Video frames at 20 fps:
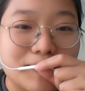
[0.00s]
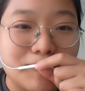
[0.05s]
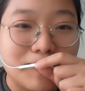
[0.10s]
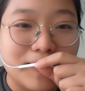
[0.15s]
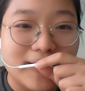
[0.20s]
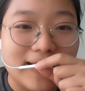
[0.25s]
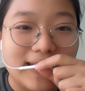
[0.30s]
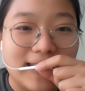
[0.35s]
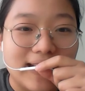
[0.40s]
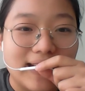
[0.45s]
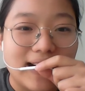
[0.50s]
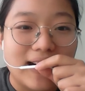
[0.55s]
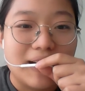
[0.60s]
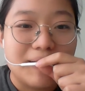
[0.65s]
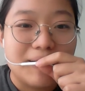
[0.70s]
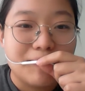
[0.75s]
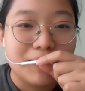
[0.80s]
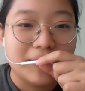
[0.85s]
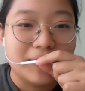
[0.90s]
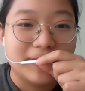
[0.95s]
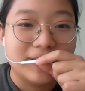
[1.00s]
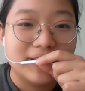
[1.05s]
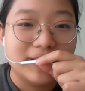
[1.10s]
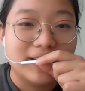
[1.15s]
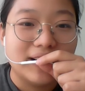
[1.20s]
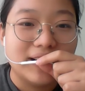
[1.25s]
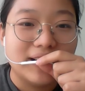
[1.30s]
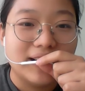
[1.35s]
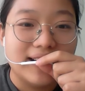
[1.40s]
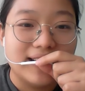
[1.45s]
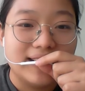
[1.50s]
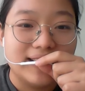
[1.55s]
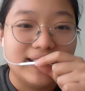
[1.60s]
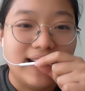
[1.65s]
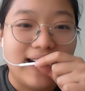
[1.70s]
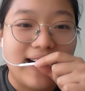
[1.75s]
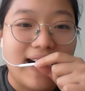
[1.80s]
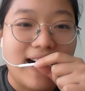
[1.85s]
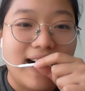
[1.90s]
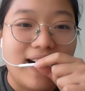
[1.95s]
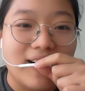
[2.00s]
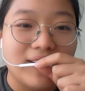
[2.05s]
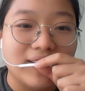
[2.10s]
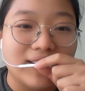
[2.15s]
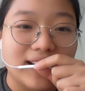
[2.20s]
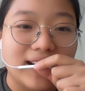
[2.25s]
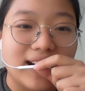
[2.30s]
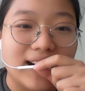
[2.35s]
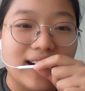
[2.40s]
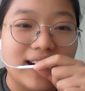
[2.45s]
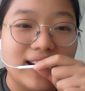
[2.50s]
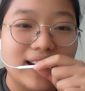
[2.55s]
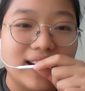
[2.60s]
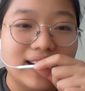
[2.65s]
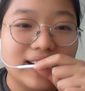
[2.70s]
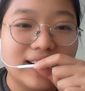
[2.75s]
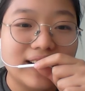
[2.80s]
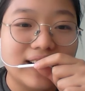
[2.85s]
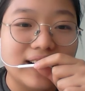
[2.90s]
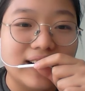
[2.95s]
but I put the entire outline